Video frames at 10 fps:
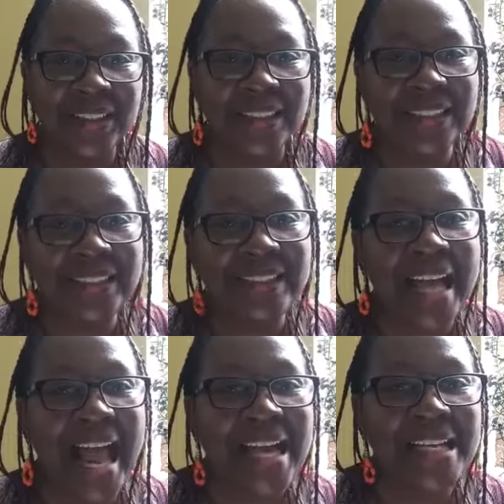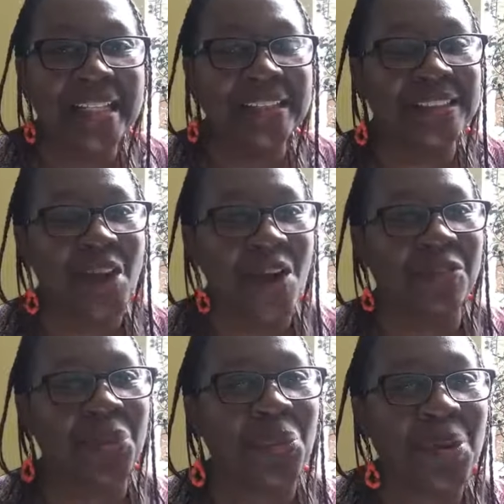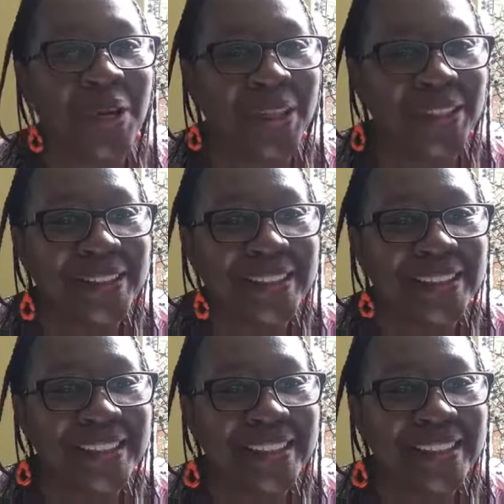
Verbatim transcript: The Daniels of the world.